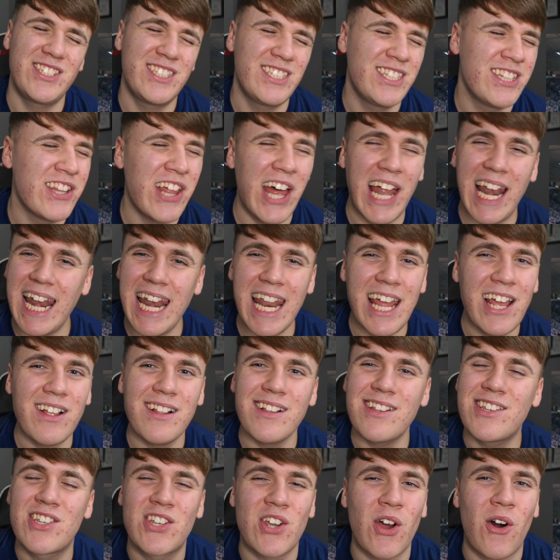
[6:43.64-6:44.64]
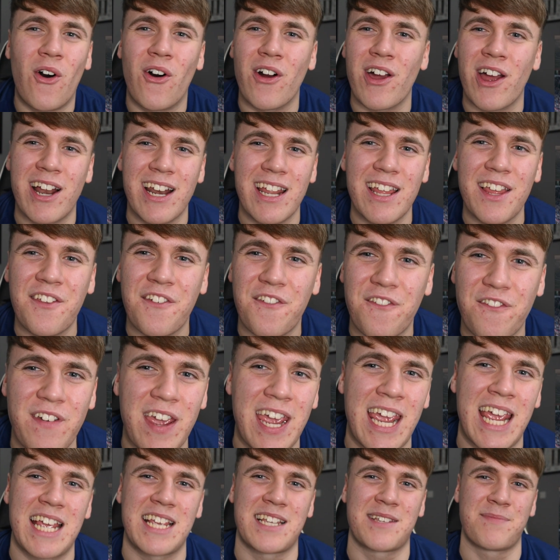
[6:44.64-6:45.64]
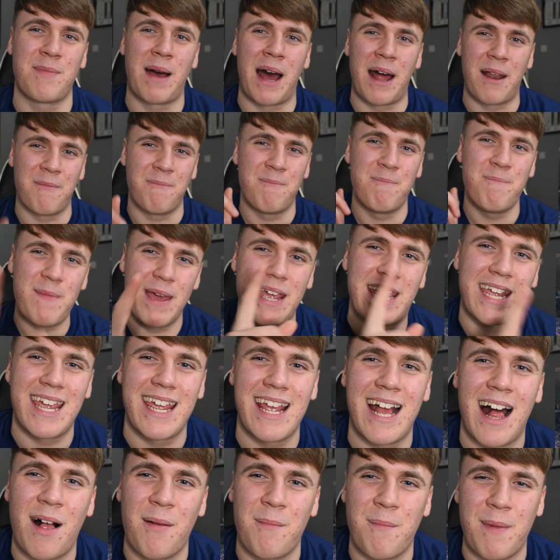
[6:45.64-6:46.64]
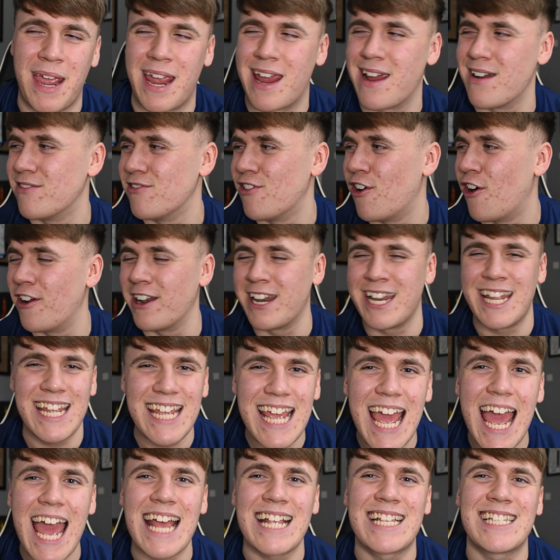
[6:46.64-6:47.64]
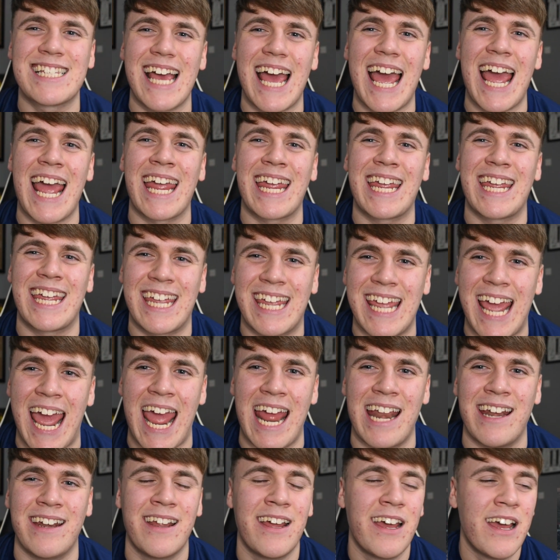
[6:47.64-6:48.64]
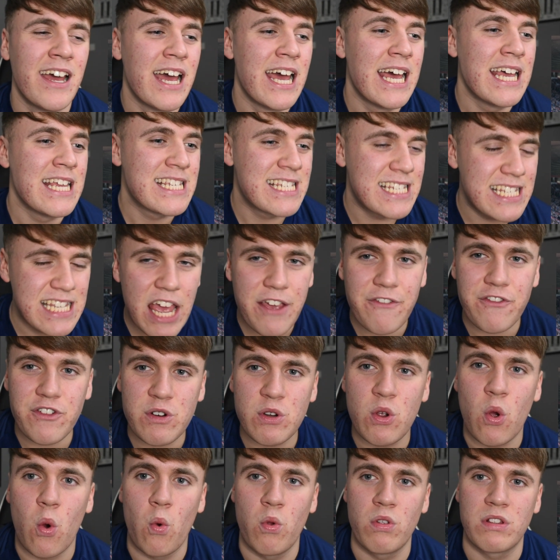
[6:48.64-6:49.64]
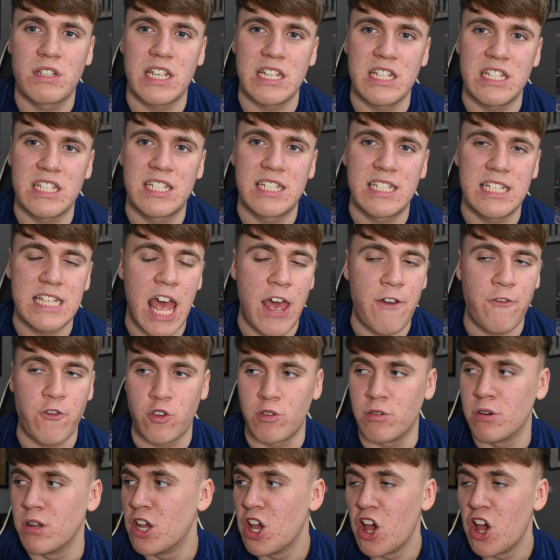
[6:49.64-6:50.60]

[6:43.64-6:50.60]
The little joy on his face, man. Miggy Almeida on yet again. 7 goals in 7.